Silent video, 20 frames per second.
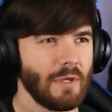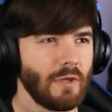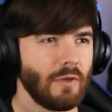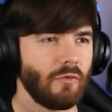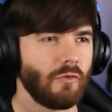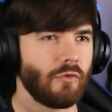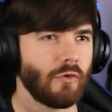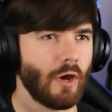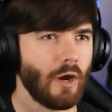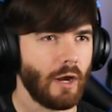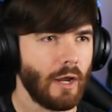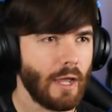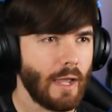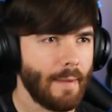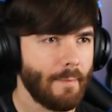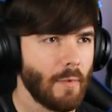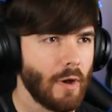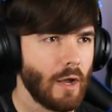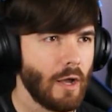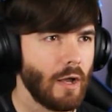Sorry,
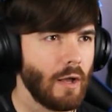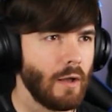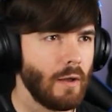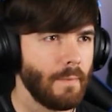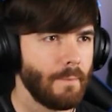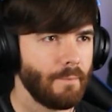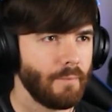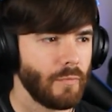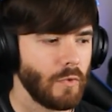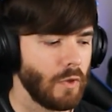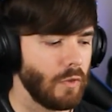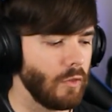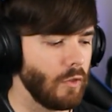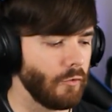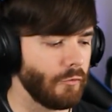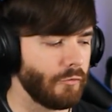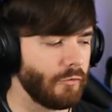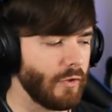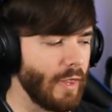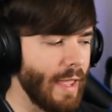I'm uh
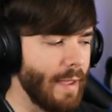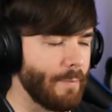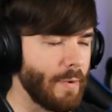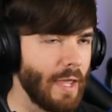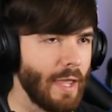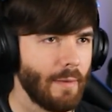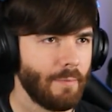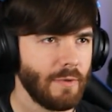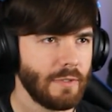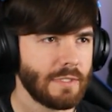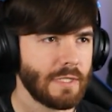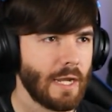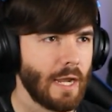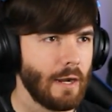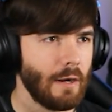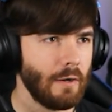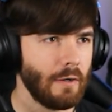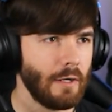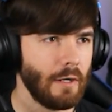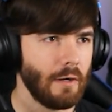little slap happy
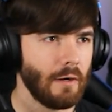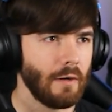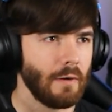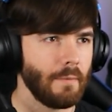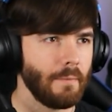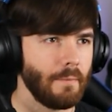tired here.